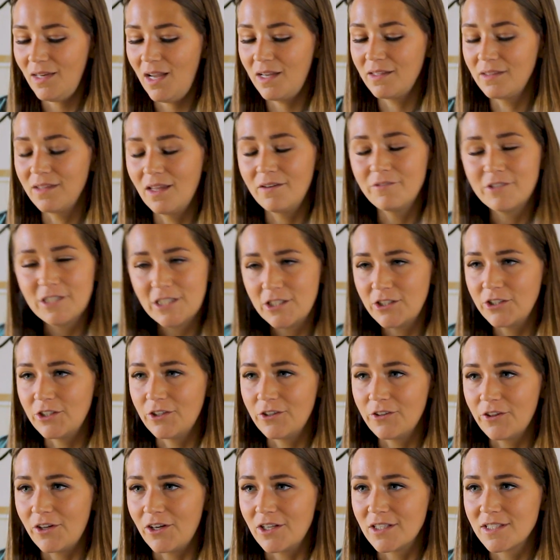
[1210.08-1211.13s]
I'd love to hear
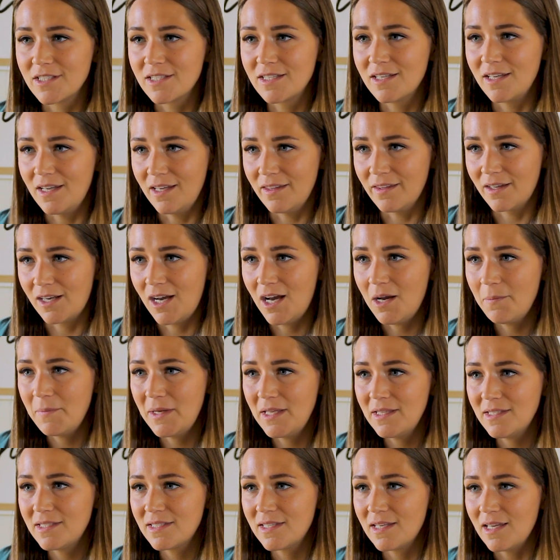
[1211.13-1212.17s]
your thoughts in the
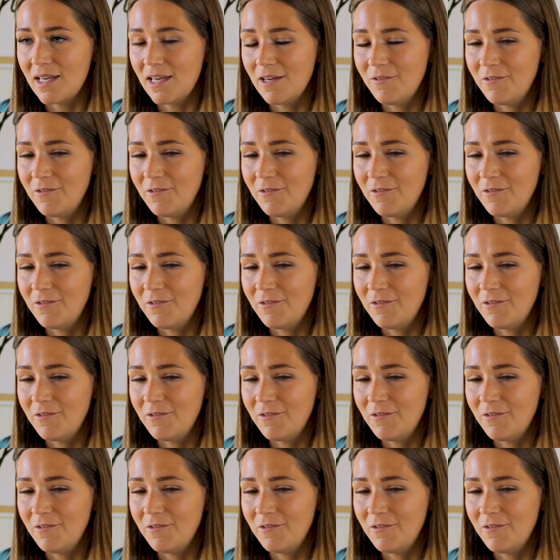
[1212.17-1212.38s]
comments.